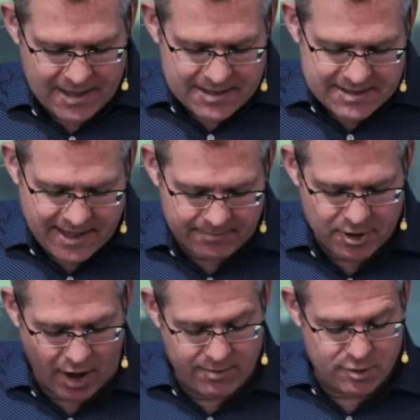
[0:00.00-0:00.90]

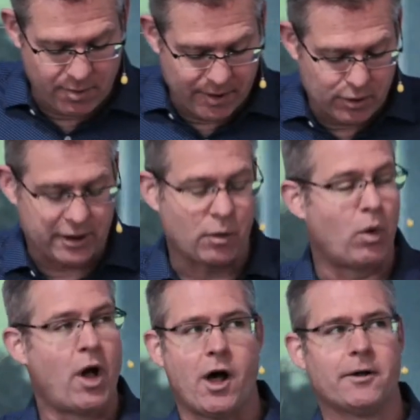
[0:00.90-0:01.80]
Sometimes when we look at the
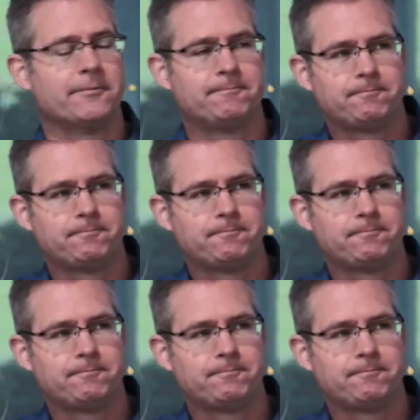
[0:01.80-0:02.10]
world,